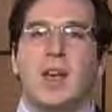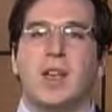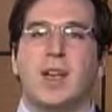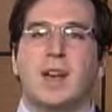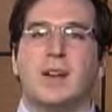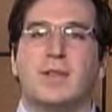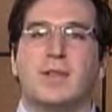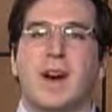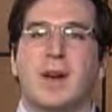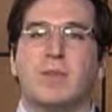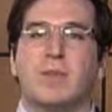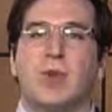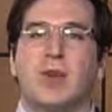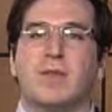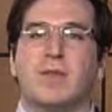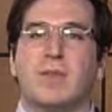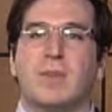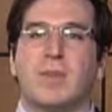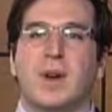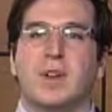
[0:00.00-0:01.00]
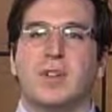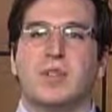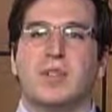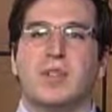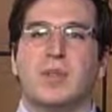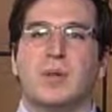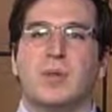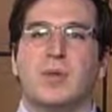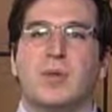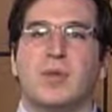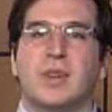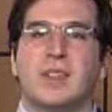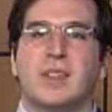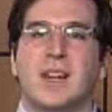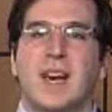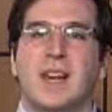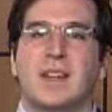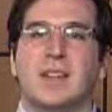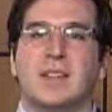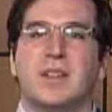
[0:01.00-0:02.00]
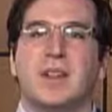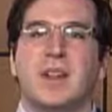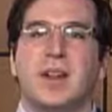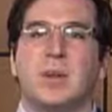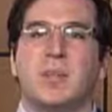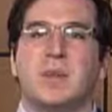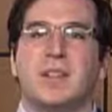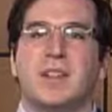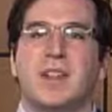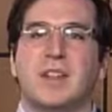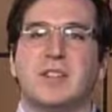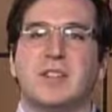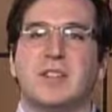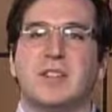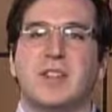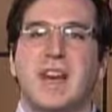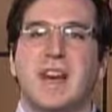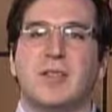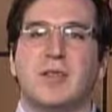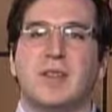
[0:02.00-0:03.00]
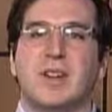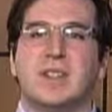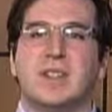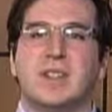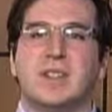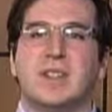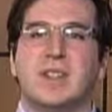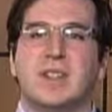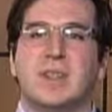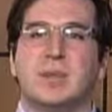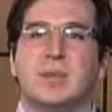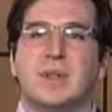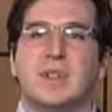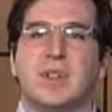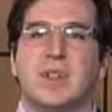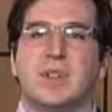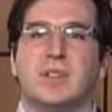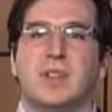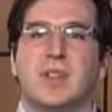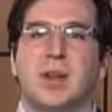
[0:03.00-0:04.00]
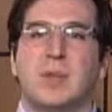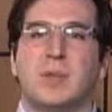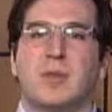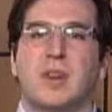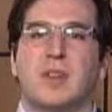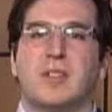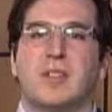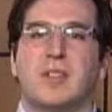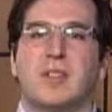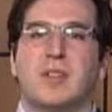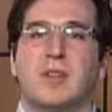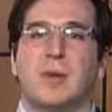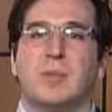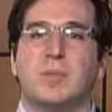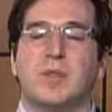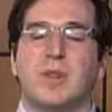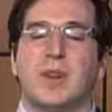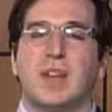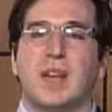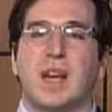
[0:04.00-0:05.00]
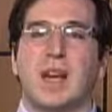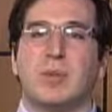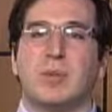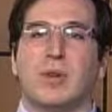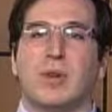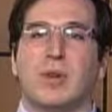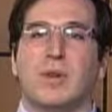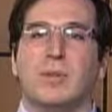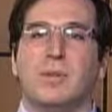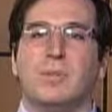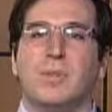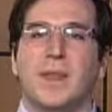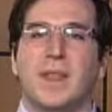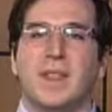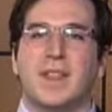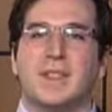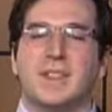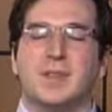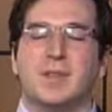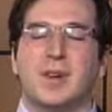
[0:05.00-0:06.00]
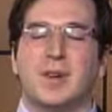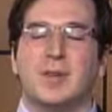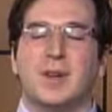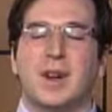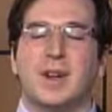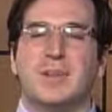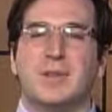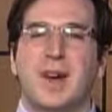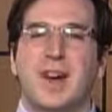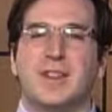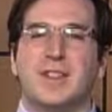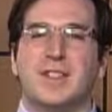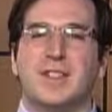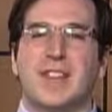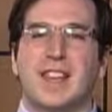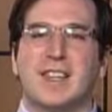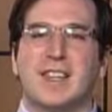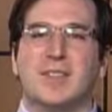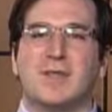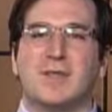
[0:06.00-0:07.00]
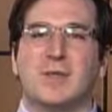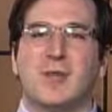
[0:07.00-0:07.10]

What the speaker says: You can find more information in the report titled "Potential Downgrades Exceeded Potential Upgrades in Europe During April." This has been Credit Matters. Thank you for